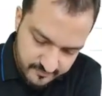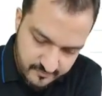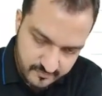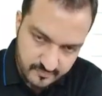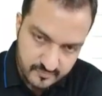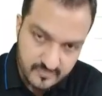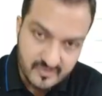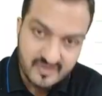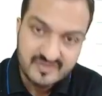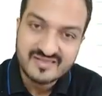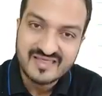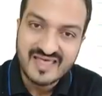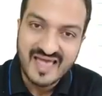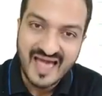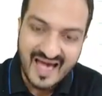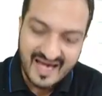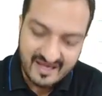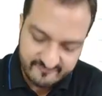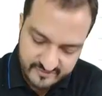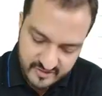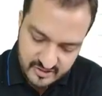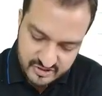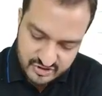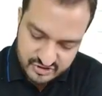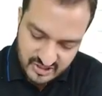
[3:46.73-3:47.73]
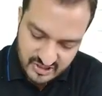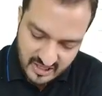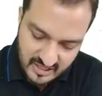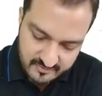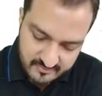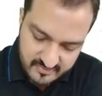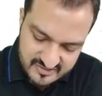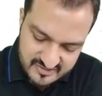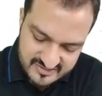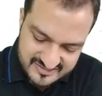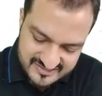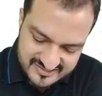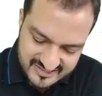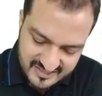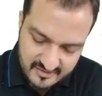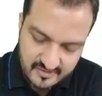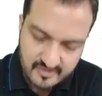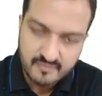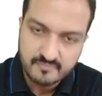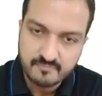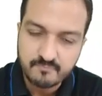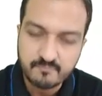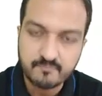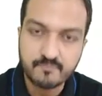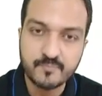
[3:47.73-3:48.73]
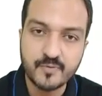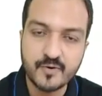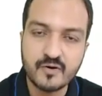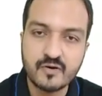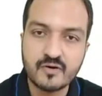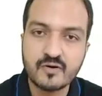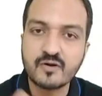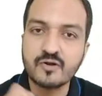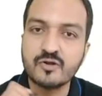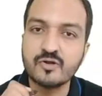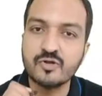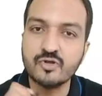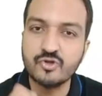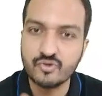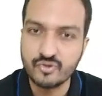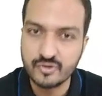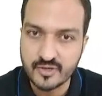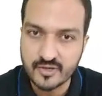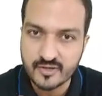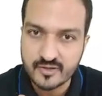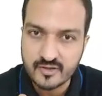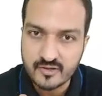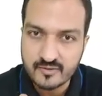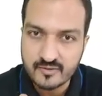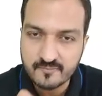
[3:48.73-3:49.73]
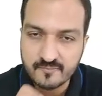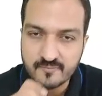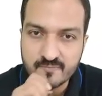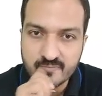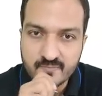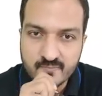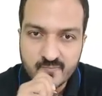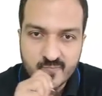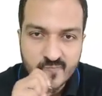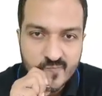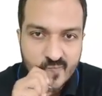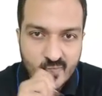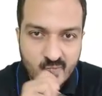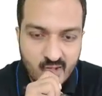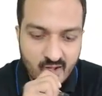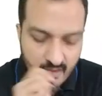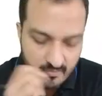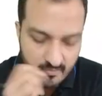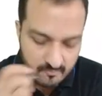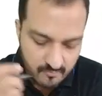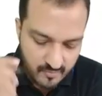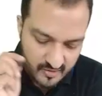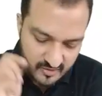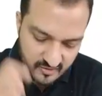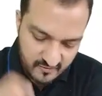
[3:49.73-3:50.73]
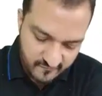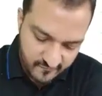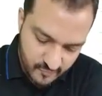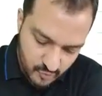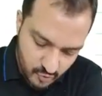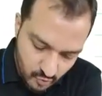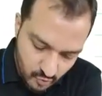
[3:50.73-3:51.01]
then the average time is 10 per unit. But if